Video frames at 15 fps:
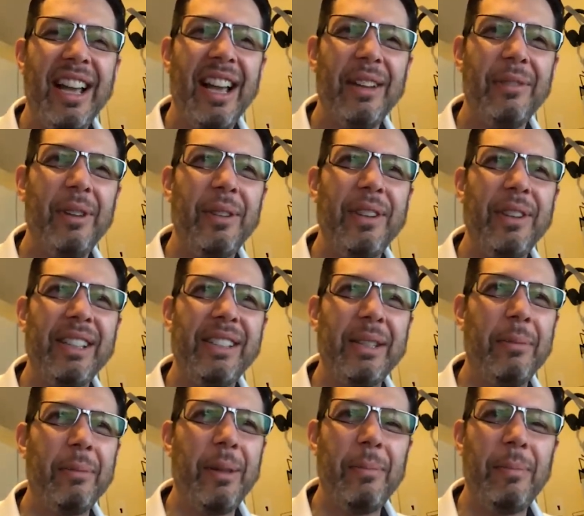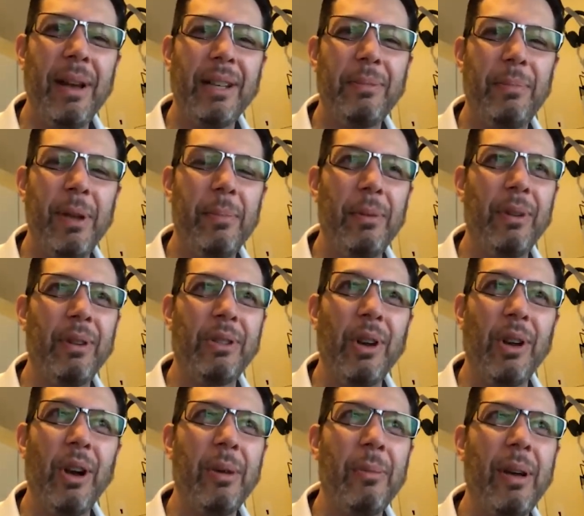And we've got some of the best people to
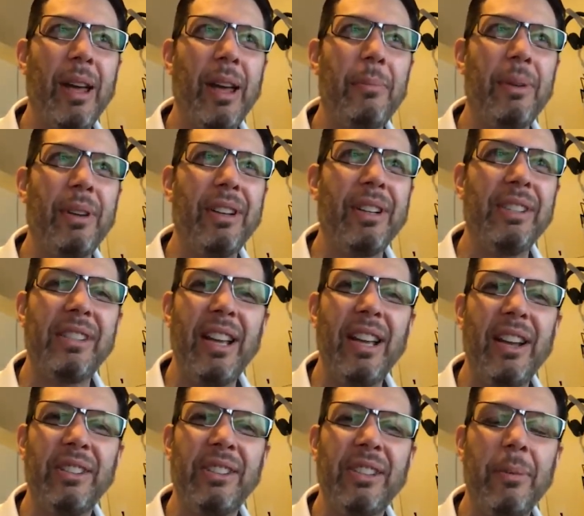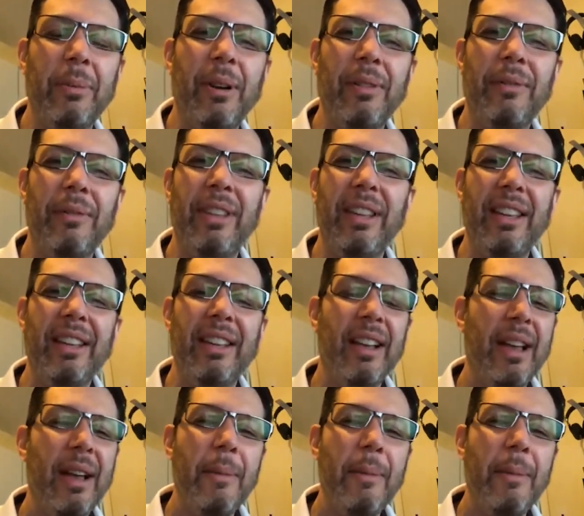talk about it because they are some of the